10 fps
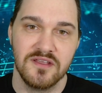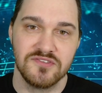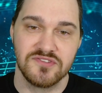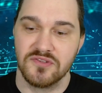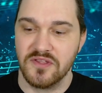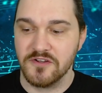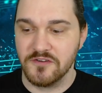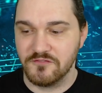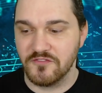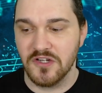So
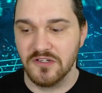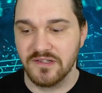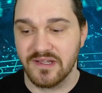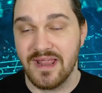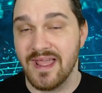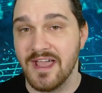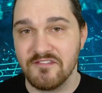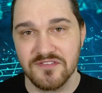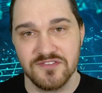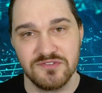they're falling at
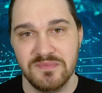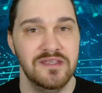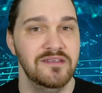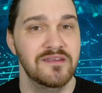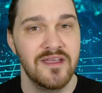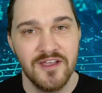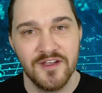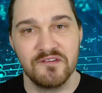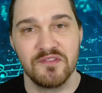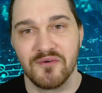half the speed
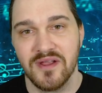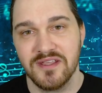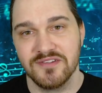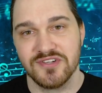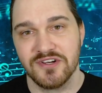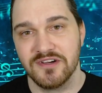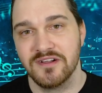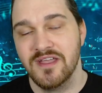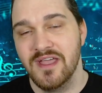of the right guitar.